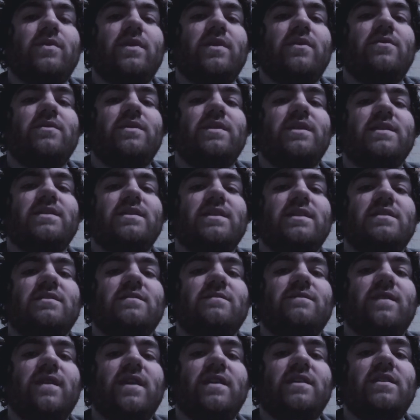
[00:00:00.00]
illness has
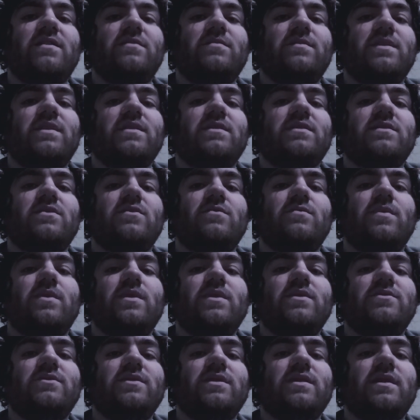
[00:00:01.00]
affected me so
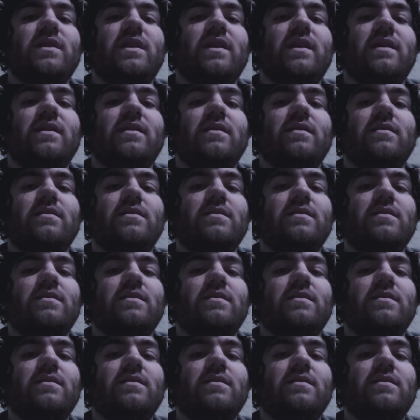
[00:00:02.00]
much, and that